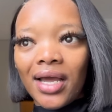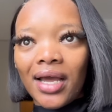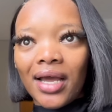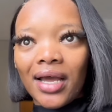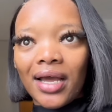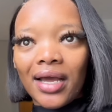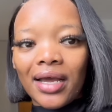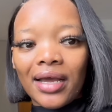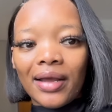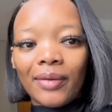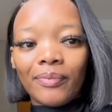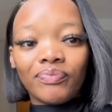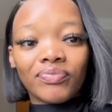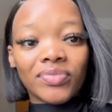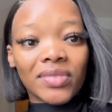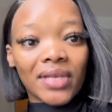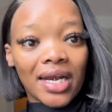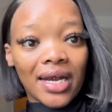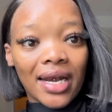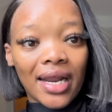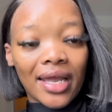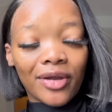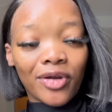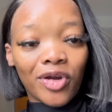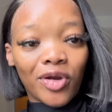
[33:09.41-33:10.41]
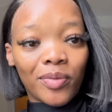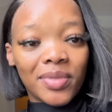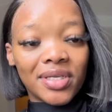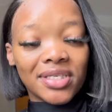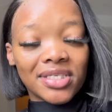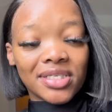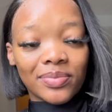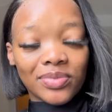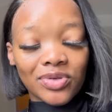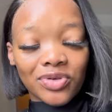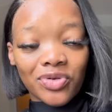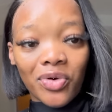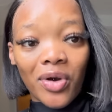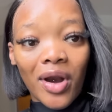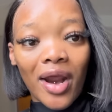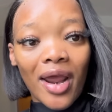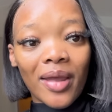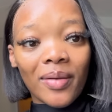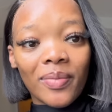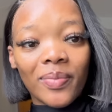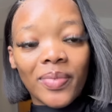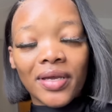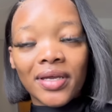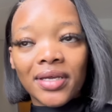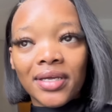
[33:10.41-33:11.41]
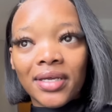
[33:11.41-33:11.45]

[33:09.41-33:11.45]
like, comment, subscribe,